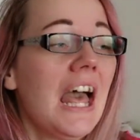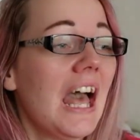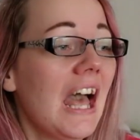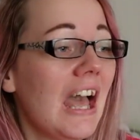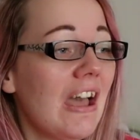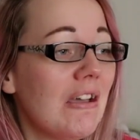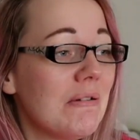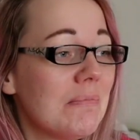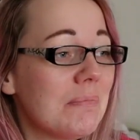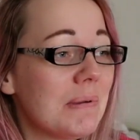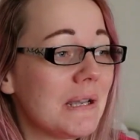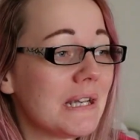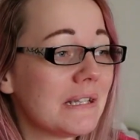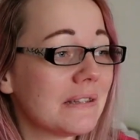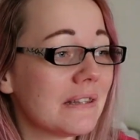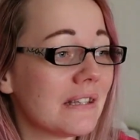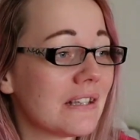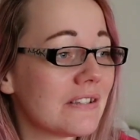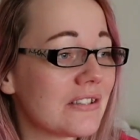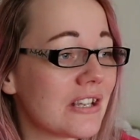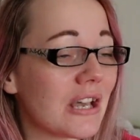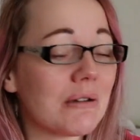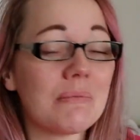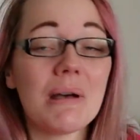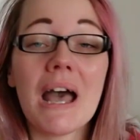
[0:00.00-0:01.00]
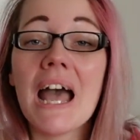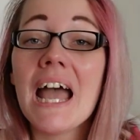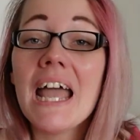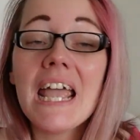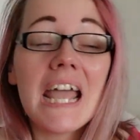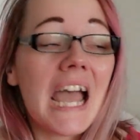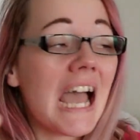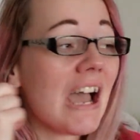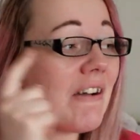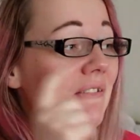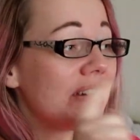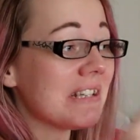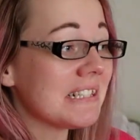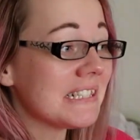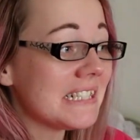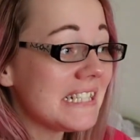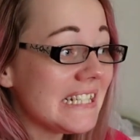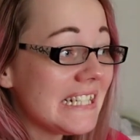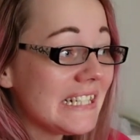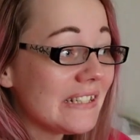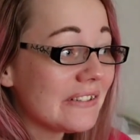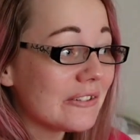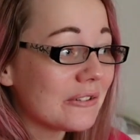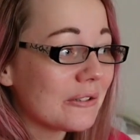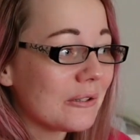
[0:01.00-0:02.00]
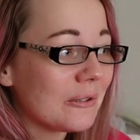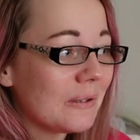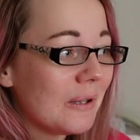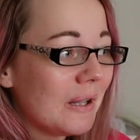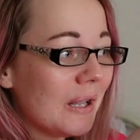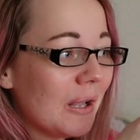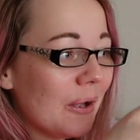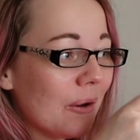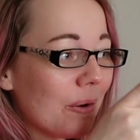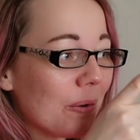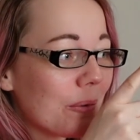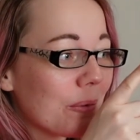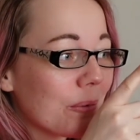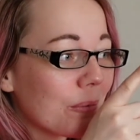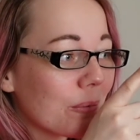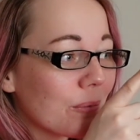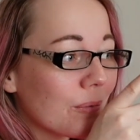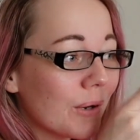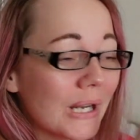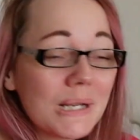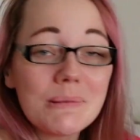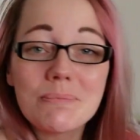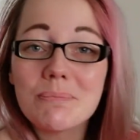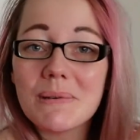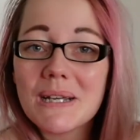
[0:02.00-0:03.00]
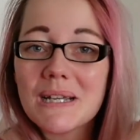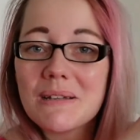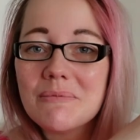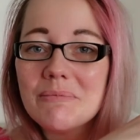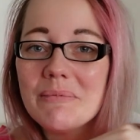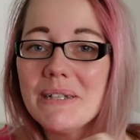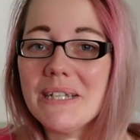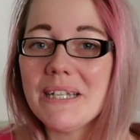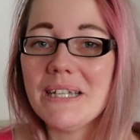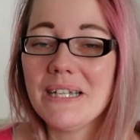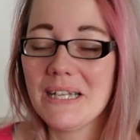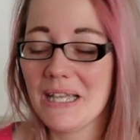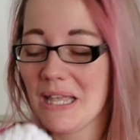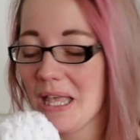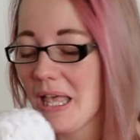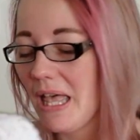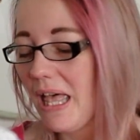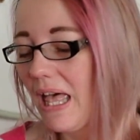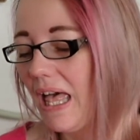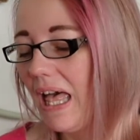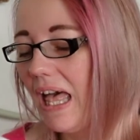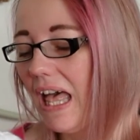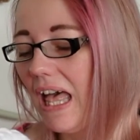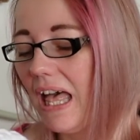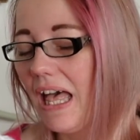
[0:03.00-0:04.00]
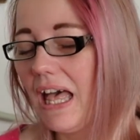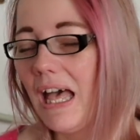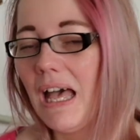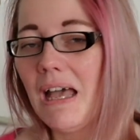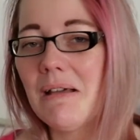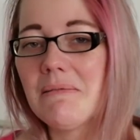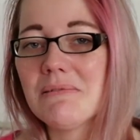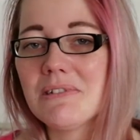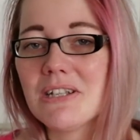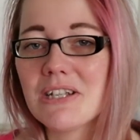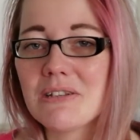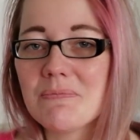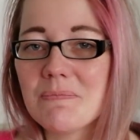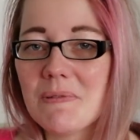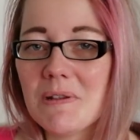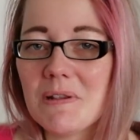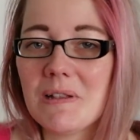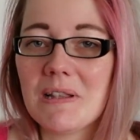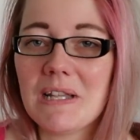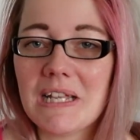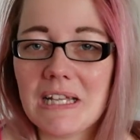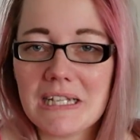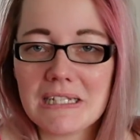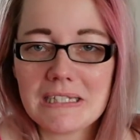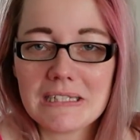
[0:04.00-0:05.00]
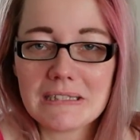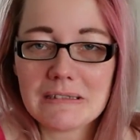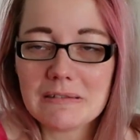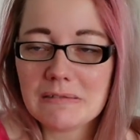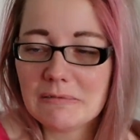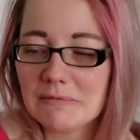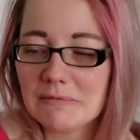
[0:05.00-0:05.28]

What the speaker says: I picked this up. I have a needle right by me. I've just been like,